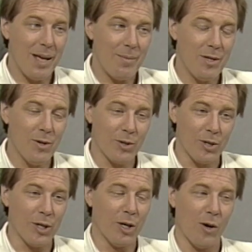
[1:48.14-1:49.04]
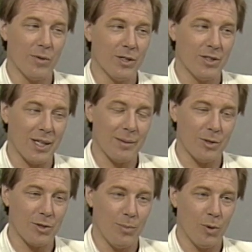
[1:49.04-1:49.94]
Maybe your turnover is not the
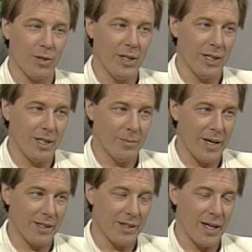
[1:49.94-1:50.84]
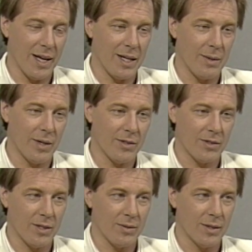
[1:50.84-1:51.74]
most important deal he'll make today anyway,
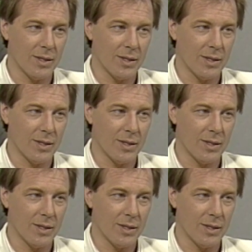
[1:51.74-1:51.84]
so.